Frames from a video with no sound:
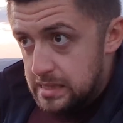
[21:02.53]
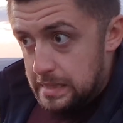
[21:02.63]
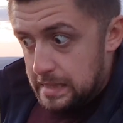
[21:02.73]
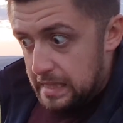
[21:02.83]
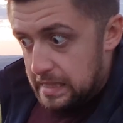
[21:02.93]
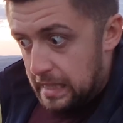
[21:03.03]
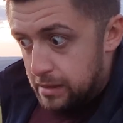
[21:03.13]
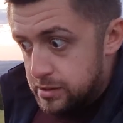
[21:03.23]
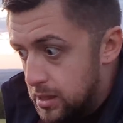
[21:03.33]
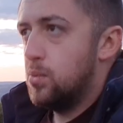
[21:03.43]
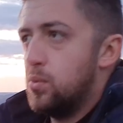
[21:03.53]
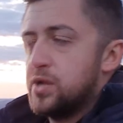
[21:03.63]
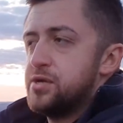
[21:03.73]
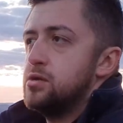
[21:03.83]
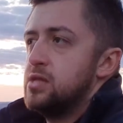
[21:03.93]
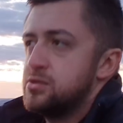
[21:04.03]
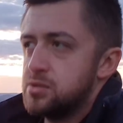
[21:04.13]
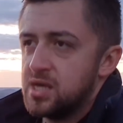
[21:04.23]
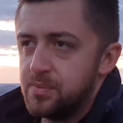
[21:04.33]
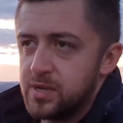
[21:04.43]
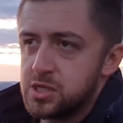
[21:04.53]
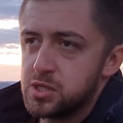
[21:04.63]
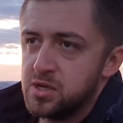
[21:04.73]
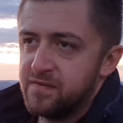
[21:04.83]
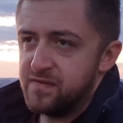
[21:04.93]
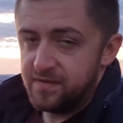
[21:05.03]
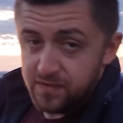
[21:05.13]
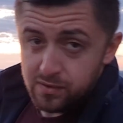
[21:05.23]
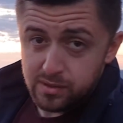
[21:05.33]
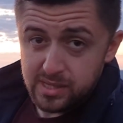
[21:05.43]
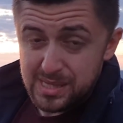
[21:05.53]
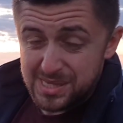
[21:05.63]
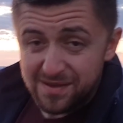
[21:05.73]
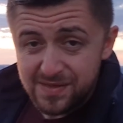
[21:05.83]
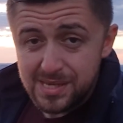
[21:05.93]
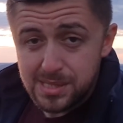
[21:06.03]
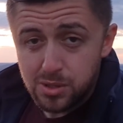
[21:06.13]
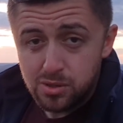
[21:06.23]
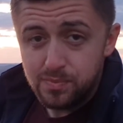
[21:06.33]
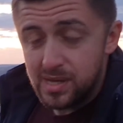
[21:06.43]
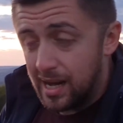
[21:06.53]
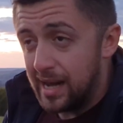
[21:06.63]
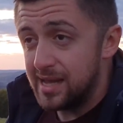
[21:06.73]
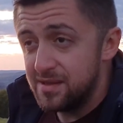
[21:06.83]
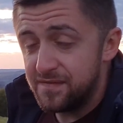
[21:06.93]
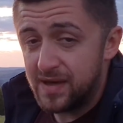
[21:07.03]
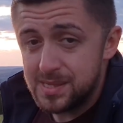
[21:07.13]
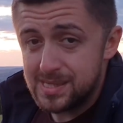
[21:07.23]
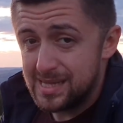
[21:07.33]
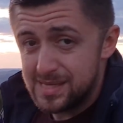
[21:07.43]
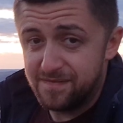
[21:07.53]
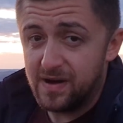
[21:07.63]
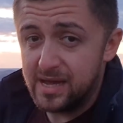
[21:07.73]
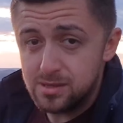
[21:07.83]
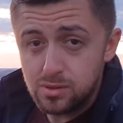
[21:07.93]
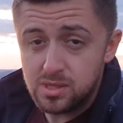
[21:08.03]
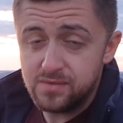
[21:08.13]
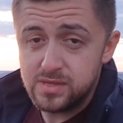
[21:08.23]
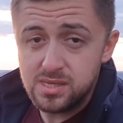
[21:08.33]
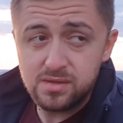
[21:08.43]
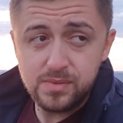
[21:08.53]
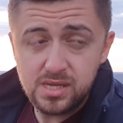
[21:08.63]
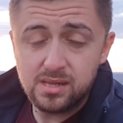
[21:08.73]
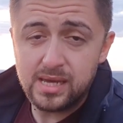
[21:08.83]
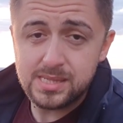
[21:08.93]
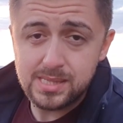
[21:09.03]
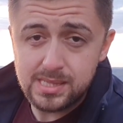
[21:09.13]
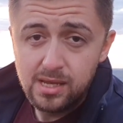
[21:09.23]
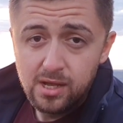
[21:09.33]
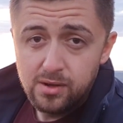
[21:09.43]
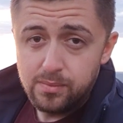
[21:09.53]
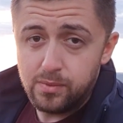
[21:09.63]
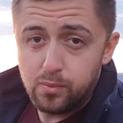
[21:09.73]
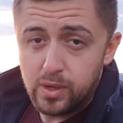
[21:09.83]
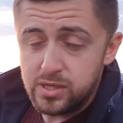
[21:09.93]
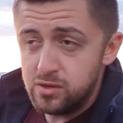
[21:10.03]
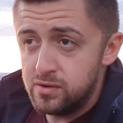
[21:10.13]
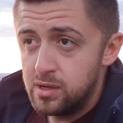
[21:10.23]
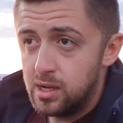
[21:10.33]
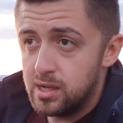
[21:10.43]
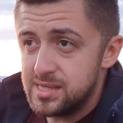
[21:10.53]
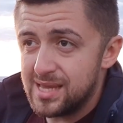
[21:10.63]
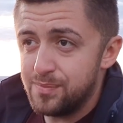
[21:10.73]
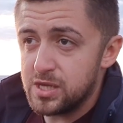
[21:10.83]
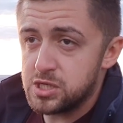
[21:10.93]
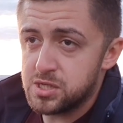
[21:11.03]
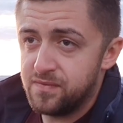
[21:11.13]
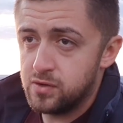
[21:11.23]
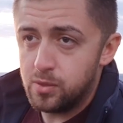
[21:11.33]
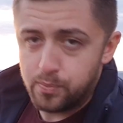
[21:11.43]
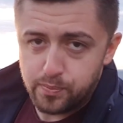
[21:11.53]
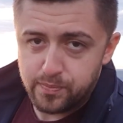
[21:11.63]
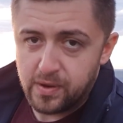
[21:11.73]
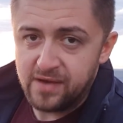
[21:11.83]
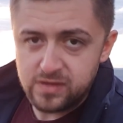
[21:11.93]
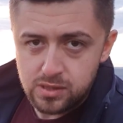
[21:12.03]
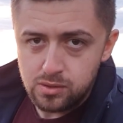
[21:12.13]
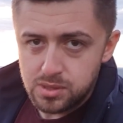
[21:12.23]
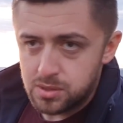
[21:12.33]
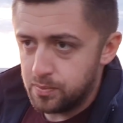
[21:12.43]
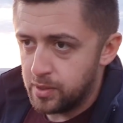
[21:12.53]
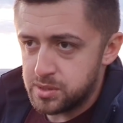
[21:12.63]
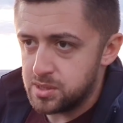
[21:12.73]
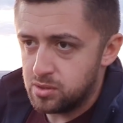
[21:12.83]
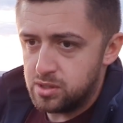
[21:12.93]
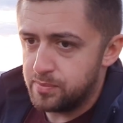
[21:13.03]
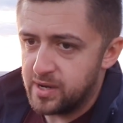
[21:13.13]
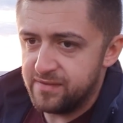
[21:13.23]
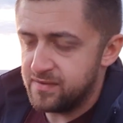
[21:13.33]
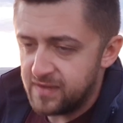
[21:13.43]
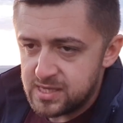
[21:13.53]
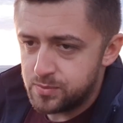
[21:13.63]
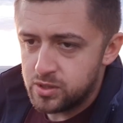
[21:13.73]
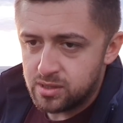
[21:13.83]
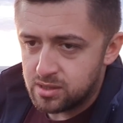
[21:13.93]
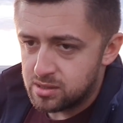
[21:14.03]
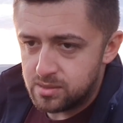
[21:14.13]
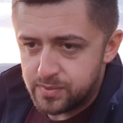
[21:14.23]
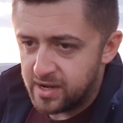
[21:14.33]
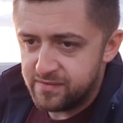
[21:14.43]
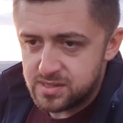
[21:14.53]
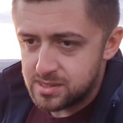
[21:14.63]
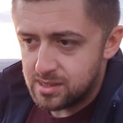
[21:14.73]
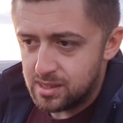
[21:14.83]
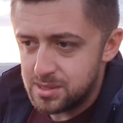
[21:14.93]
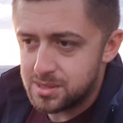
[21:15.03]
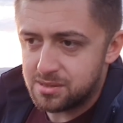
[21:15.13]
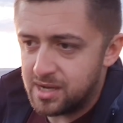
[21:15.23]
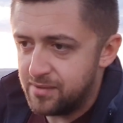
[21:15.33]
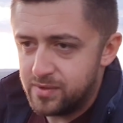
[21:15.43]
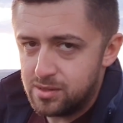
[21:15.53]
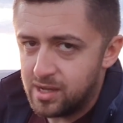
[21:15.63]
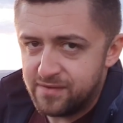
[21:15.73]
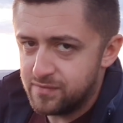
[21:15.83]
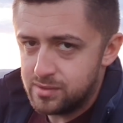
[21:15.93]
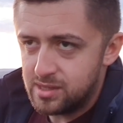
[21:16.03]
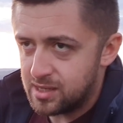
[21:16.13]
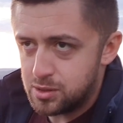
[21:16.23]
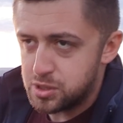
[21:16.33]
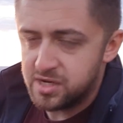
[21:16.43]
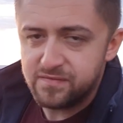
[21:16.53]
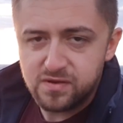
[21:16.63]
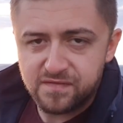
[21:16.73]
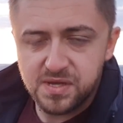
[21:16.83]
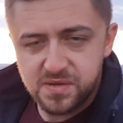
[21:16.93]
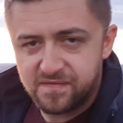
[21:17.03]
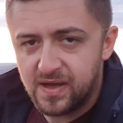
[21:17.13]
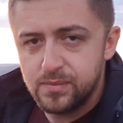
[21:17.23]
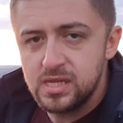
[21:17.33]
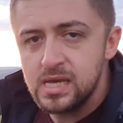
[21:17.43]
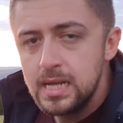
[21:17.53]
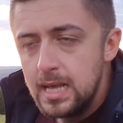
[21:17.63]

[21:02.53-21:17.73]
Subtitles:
it's not allowed. What are you allowed to take pictures of? If you are in a safety zone behind the fence, then it's fine. You don't even need a media license when you take pictures for your private use, to post it on your private Facebook or a private Instagram when you have only like to share it with your friends and family.